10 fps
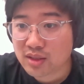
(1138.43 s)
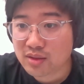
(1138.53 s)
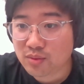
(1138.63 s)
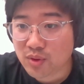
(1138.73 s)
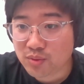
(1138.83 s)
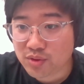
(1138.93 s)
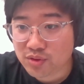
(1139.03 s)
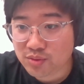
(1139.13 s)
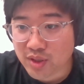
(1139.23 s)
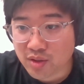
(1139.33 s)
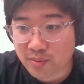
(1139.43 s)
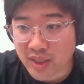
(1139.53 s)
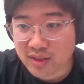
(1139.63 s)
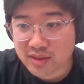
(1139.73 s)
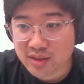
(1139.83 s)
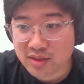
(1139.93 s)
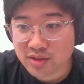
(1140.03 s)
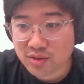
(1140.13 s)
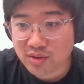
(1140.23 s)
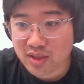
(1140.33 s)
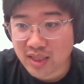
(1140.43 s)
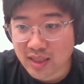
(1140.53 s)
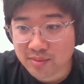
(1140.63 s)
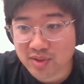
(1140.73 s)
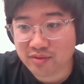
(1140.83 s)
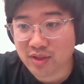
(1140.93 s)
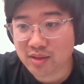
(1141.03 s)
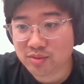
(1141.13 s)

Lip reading: What would you recommend, since your lab developed